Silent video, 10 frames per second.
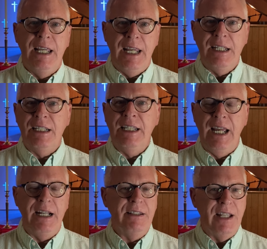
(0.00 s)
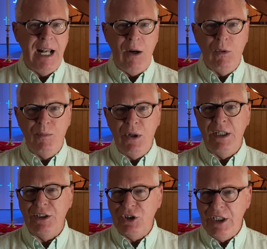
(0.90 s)
indicated that I would
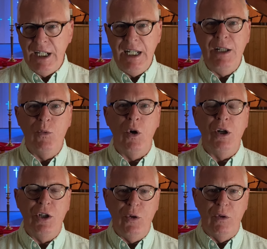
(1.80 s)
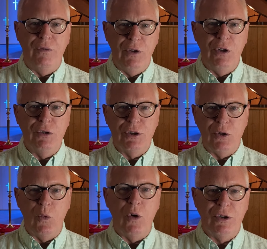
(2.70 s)
punish anyone who refused
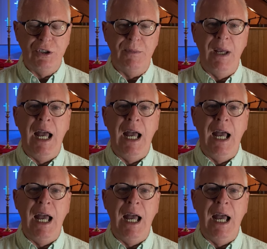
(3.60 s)
to worship.